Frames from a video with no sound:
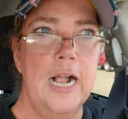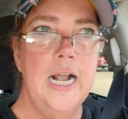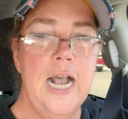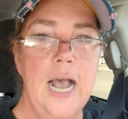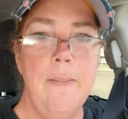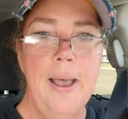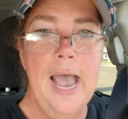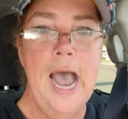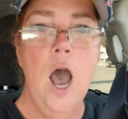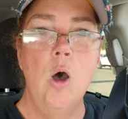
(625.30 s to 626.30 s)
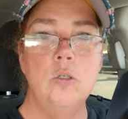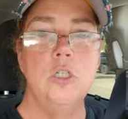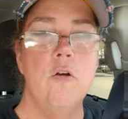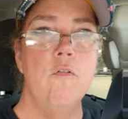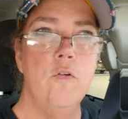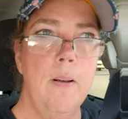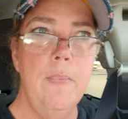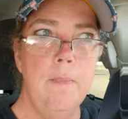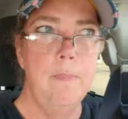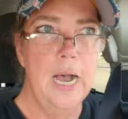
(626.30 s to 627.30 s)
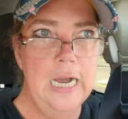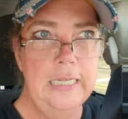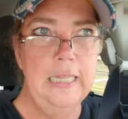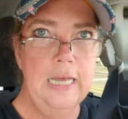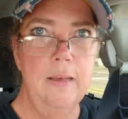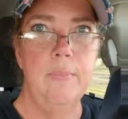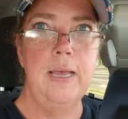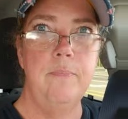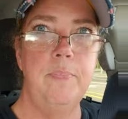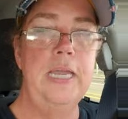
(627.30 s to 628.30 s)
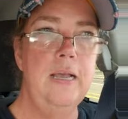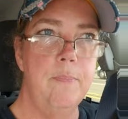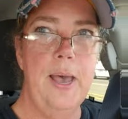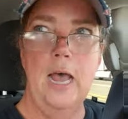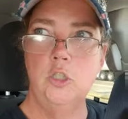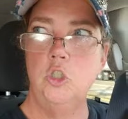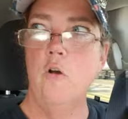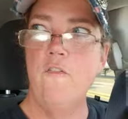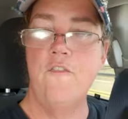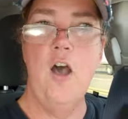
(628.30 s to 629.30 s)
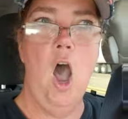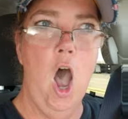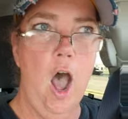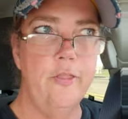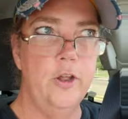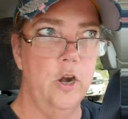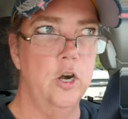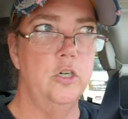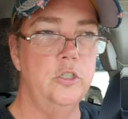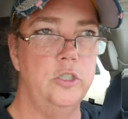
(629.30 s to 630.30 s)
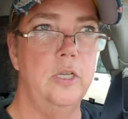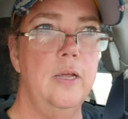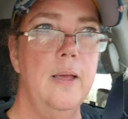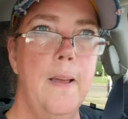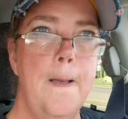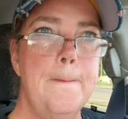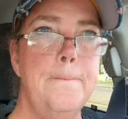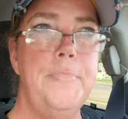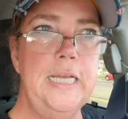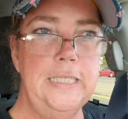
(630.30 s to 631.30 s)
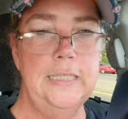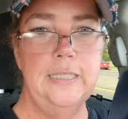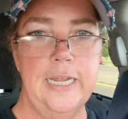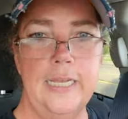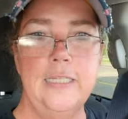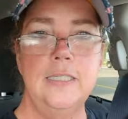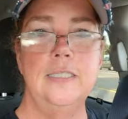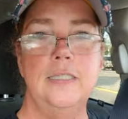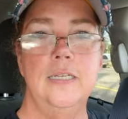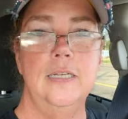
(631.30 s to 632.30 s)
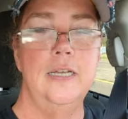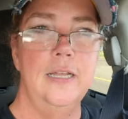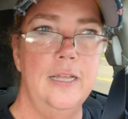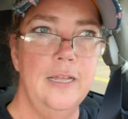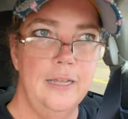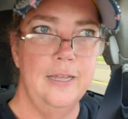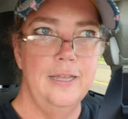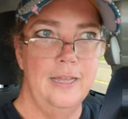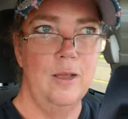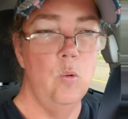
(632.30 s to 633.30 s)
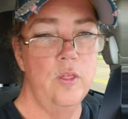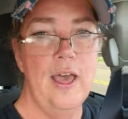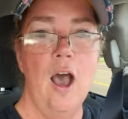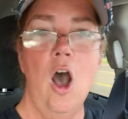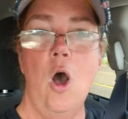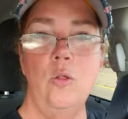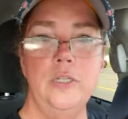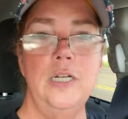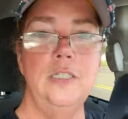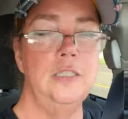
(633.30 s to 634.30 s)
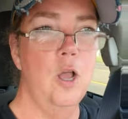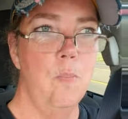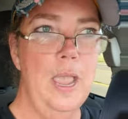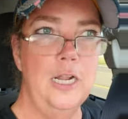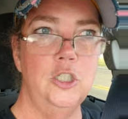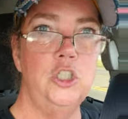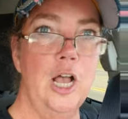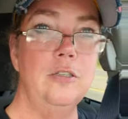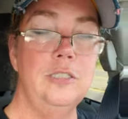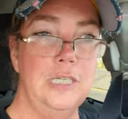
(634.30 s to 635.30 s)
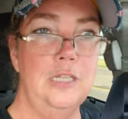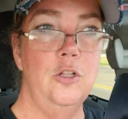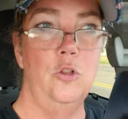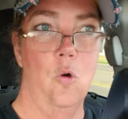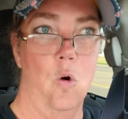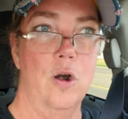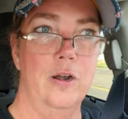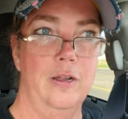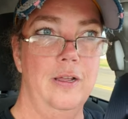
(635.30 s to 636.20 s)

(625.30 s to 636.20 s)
Come out from among them and be about your Father's business. Without holiness, no man shall see the Lord.